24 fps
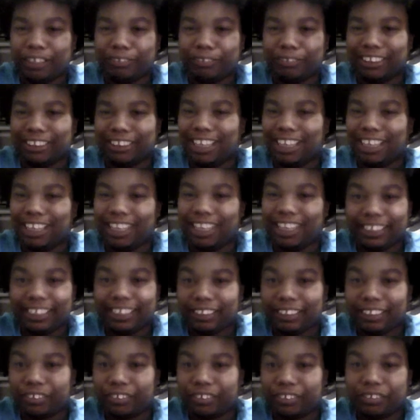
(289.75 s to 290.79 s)
was
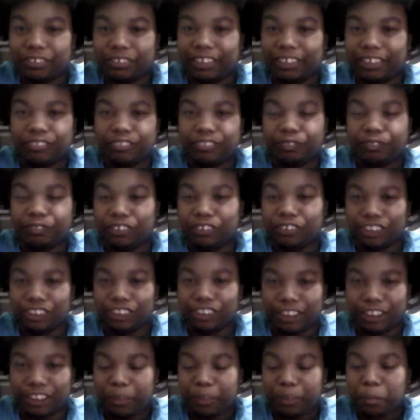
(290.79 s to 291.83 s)
lying or, like, he was full of
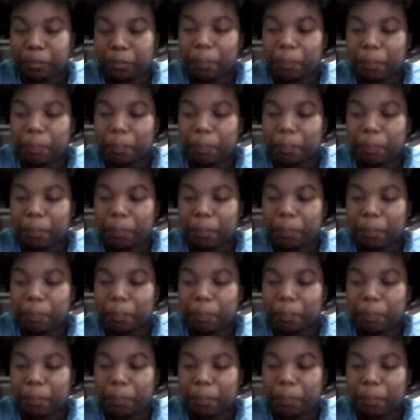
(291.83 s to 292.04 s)
shit,